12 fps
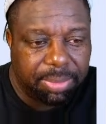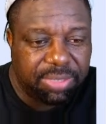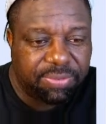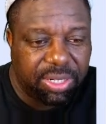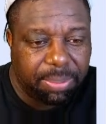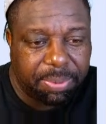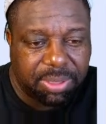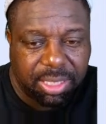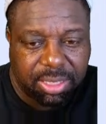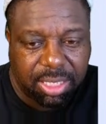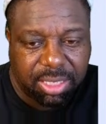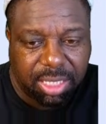he's
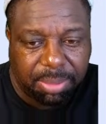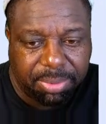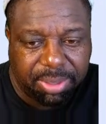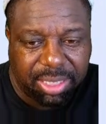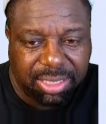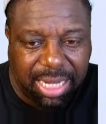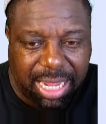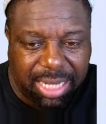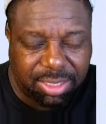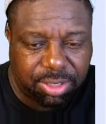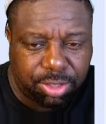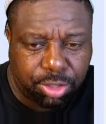50% to this number in his
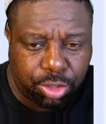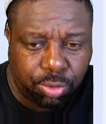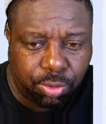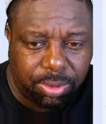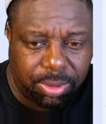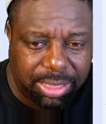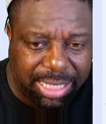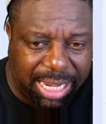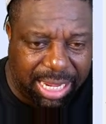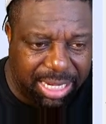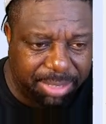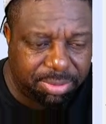last 2
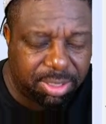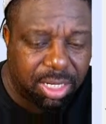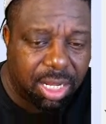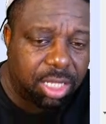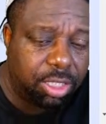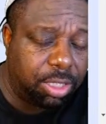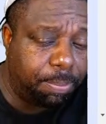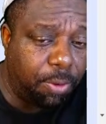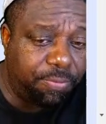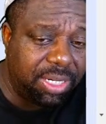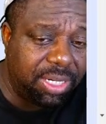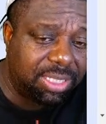games.
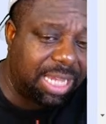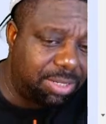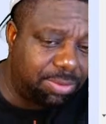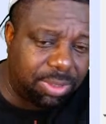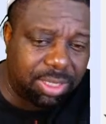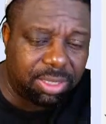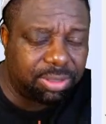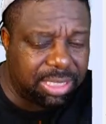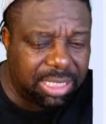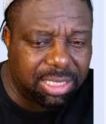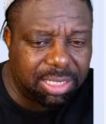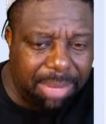Both of these games were
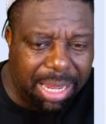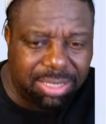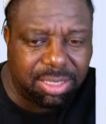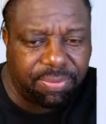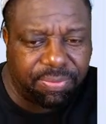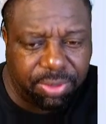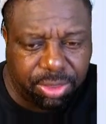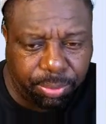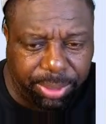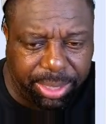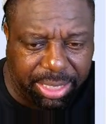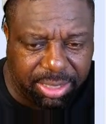decent matchup for
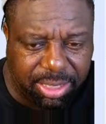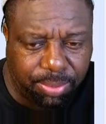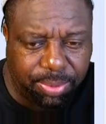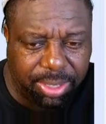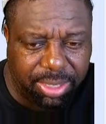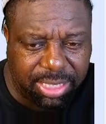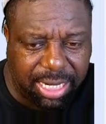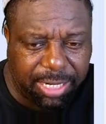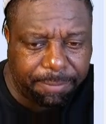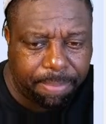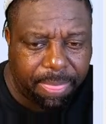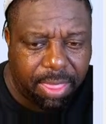threes, I want to
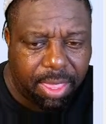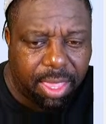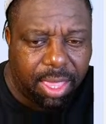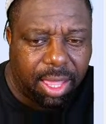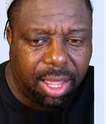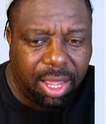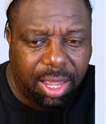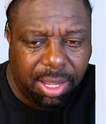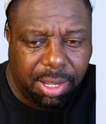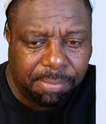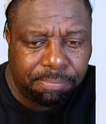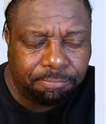say.
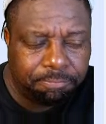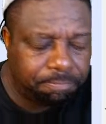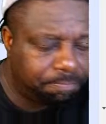Um,